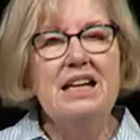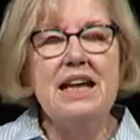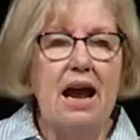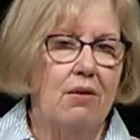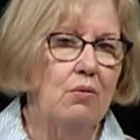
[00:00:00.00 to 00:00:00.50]

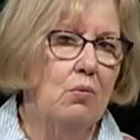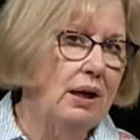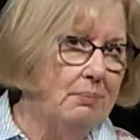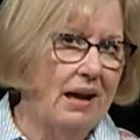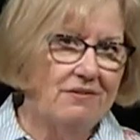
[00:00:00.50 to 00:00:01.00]
Now,
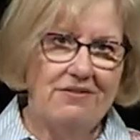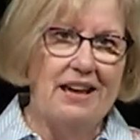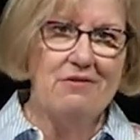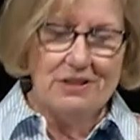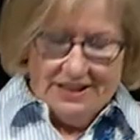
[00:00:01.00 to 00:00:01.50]
one of my
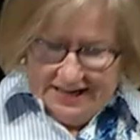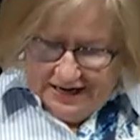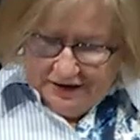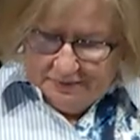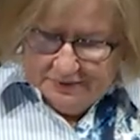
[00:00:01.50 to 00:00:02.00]
favorite
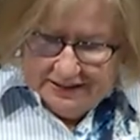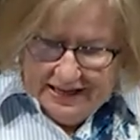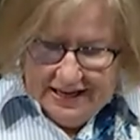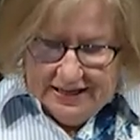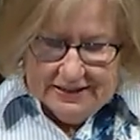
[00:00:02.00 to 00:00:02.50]
hymns
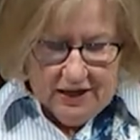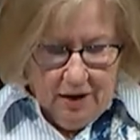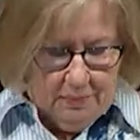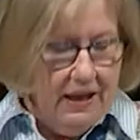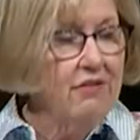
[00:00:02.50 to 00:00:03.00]
is
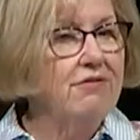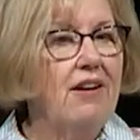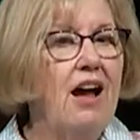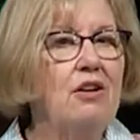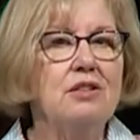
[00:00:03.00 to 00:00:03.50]
Come Thy
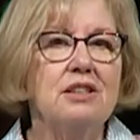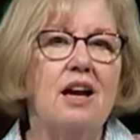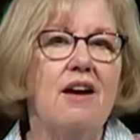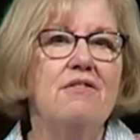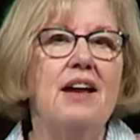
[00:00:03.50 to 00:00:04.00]
Fount
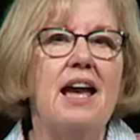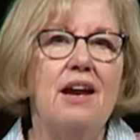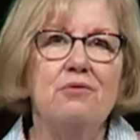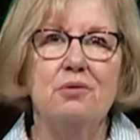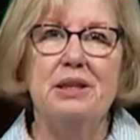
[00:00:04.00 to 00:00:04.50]
of
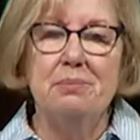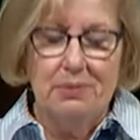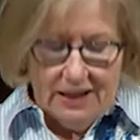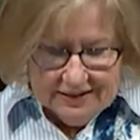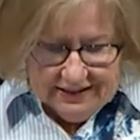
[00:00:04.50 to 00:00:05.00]
Every
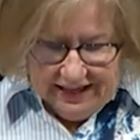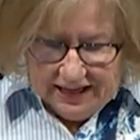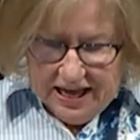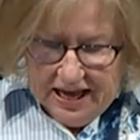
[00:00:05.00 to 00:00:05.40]
Blessing.